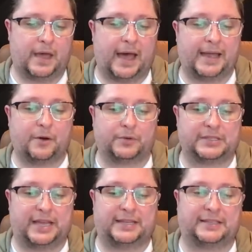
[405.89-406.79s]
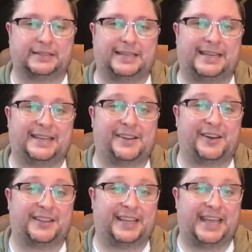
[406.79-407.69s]
I always like to lean in
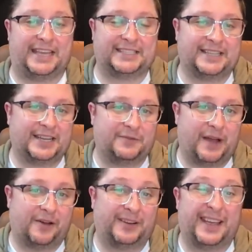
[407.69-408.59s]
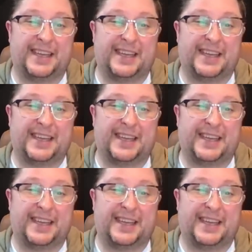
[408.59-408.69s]
on the case study route